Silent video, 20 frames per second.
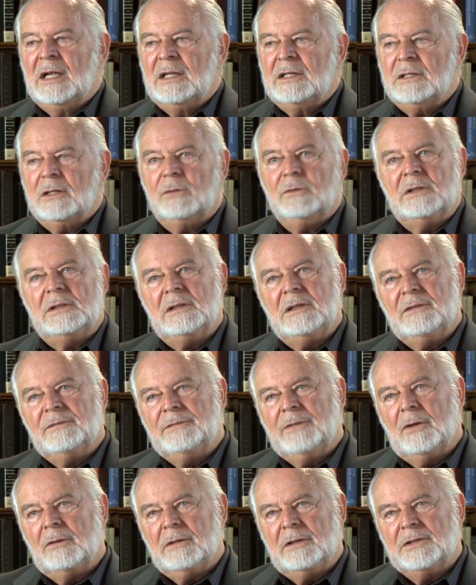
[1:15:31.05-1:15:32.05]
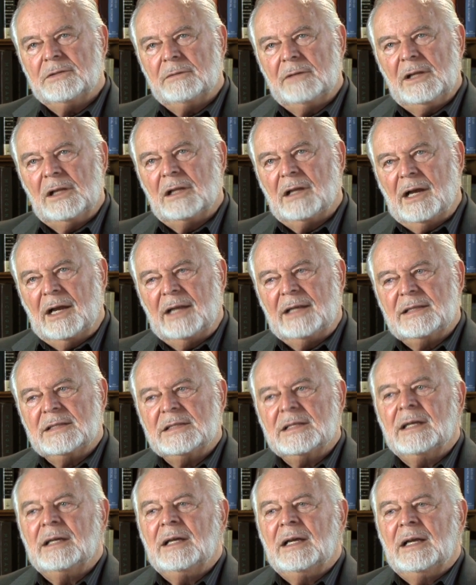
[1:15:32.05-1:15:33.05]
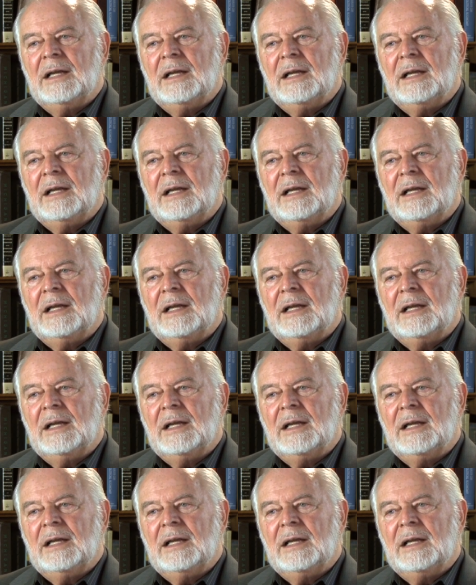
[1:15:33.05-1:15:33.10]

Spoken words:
So when the voters realized